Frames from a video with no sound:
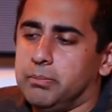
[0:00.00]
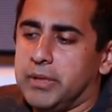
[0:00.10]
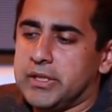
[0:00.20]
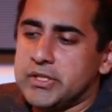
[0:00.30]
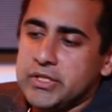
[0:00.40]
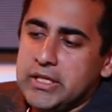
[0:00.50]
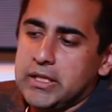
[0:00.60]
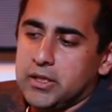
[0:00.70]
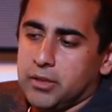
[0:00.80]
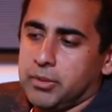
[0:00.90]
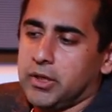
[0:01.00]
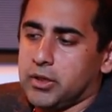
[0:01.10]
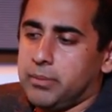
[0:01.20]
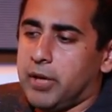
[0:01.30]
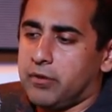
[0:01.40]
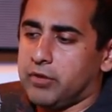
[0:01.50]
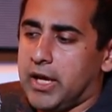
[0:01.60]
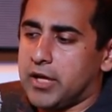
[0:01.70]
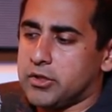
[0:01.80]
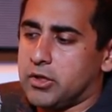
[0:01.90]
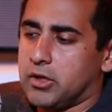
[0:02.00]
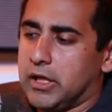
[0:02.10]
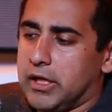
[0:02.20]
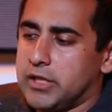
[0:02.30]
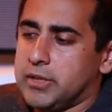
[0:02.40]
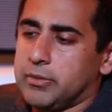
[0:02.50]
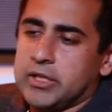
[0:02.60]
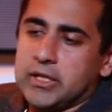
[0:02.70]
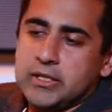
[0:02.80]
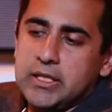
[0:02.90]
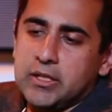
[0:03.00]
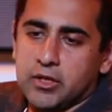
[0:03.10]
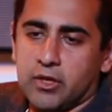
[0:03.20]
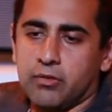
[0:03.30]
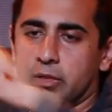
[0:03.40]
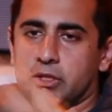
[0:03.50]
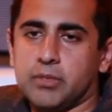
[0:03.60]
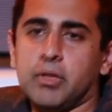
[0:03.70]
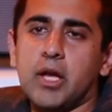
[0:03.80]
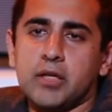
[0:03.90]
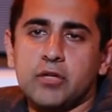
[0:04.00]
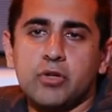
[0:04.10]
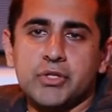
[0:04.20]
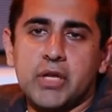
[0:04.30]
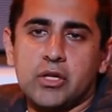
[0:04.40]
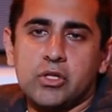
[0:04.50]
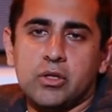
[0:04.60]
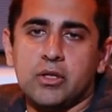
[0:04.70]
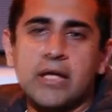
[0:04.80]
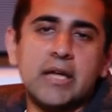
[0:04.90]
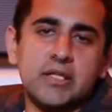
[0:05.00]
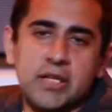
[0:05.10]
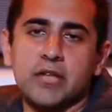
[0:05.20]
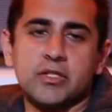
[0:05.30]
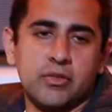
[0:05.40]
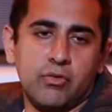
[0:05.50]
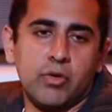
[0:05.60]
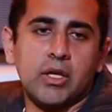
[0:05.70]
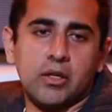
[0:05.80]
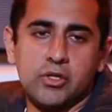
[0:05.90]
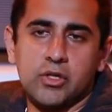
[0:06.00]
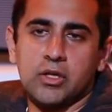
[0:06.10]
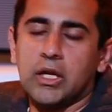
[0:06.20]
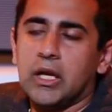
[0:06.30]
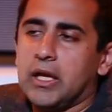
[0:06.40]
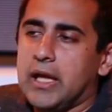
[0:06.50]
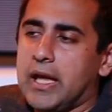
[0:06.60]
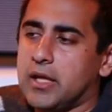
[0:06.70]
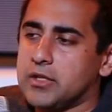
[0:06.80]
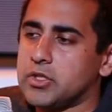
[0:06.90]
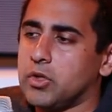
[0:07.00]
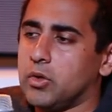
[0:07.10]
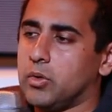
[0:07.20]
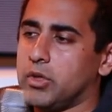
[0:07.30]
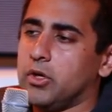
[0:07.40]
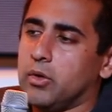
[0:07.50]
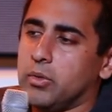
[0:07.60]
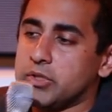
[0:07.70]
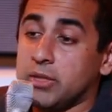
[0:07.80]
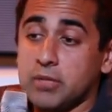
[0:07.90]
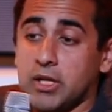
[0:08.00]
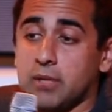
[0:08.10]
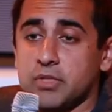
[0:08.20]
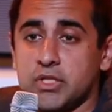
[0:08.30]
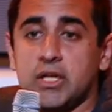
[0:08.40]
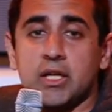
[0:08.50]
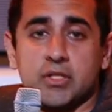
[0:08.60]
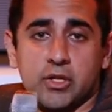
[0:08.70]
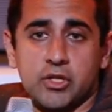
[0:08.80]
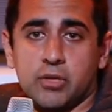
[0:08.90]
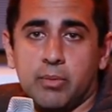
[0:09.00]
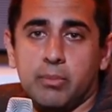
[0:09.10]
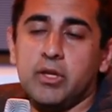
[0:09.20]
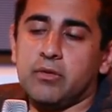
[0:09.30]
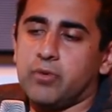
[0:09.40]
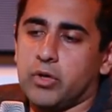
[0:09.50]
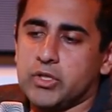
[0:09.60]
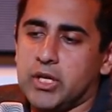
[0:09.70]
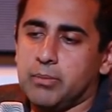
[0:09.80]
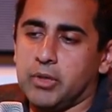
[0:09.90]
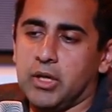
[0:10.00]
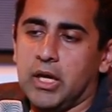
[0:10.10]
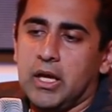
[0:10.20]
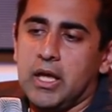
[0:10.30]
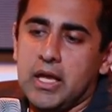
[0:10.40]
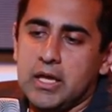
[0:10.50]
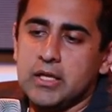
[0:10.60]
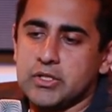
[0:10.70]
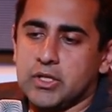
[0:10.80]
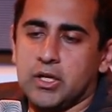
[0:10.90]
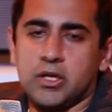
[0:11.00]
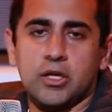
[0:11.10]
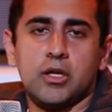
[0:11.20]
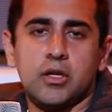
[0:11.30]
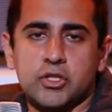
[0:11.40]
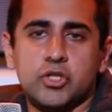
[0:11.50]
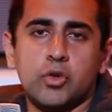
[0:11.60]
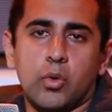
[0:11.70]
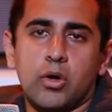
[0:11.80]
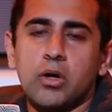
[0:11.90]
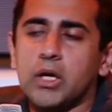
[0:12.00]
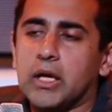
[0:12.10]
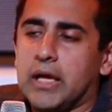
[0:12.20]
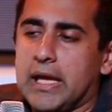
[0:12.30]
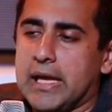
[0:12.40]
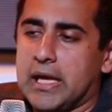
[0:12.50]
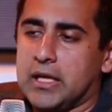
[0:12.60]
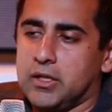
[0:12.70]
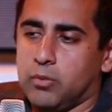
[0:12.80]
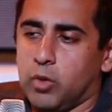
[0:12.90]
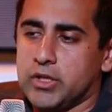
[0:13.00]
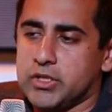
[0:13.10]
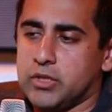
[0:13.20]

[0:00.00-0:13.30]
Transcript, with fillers: but C, a politically powerful actor, is able to get D, the government, to block that transaction. That is the essence of a regulation. And so, you know, sometimes C has a legitimate beef. For example, A is like a store, and it wants